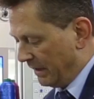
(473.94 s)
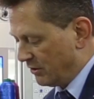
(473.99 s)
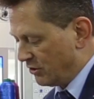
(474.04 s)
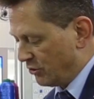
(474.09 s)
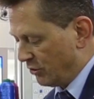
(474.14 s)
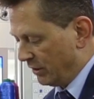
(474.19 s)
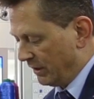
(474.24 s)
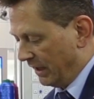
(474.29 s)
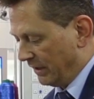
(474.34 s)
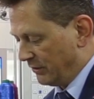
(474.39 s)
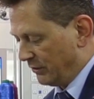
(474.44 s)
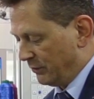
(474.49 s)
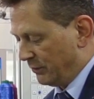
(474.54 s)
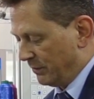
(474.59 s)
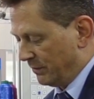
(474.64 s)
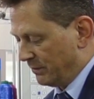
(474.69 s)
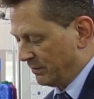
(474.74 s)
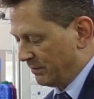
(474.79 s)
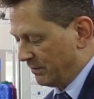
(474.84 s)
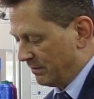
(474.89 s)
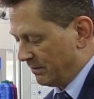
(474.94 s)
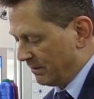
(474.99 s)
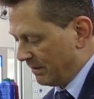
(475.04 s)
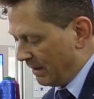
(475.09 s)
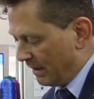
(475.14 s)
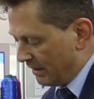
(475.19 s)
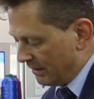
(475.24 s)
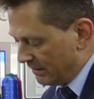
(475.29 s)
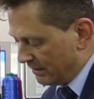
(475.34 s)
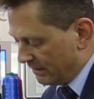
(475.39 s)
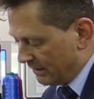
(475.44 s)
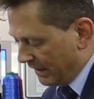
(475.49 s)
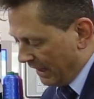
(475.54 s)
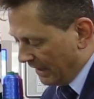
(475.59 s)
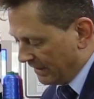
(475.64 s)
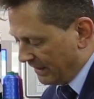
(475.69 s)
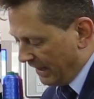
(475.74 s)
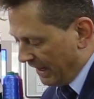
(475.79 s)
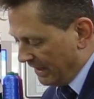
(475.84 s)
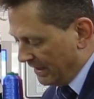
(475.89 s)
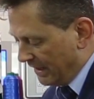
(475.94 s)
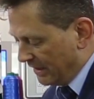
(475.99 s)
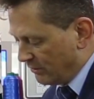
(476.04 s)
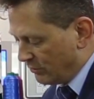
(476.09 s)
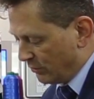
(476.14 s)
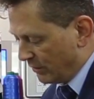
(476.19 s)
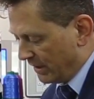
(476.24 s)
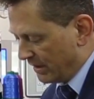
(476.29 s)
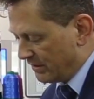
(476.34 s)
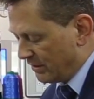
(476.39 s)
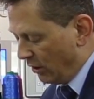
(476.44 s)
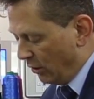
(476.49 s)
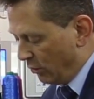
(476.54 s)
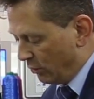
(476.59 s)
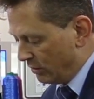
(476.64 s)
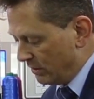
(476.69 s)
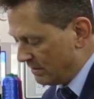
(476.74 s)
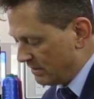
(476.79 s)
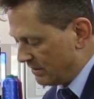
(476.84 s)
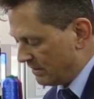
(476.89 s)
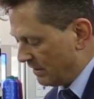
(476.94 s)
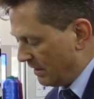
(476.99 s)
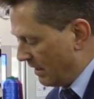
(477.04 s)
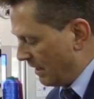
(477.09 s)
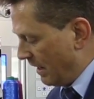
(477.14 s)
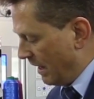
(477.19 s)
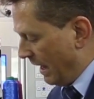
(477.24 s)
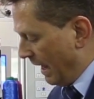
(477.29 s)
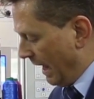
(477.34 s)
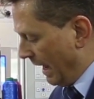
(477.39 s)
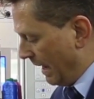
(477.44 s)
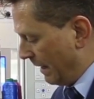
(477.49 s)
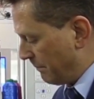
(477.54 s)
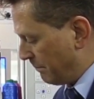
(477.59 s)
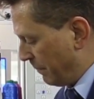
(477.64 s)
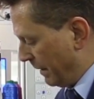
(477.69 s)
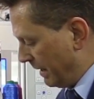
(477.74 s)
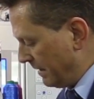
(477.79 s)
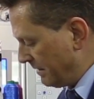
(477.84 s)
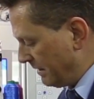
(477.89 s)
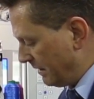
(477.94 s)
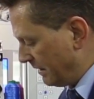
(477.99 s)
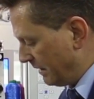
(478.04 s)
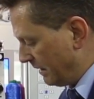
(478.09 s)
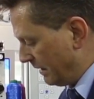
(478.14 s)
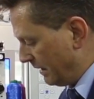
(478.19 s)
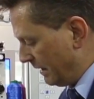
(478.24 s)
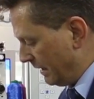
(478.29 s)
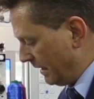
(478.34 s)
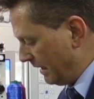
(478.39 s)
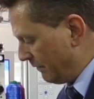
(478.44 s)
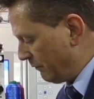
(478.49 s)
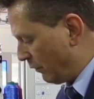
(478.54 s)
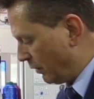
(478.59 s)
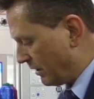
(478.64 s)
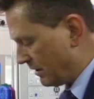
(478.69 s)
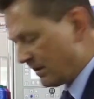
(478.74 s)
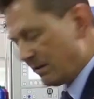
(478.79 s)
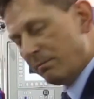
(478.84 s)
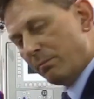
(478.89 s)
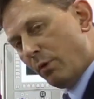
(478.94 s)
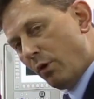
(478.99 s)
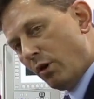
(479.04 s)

make sure that you get into these holes. And basically what is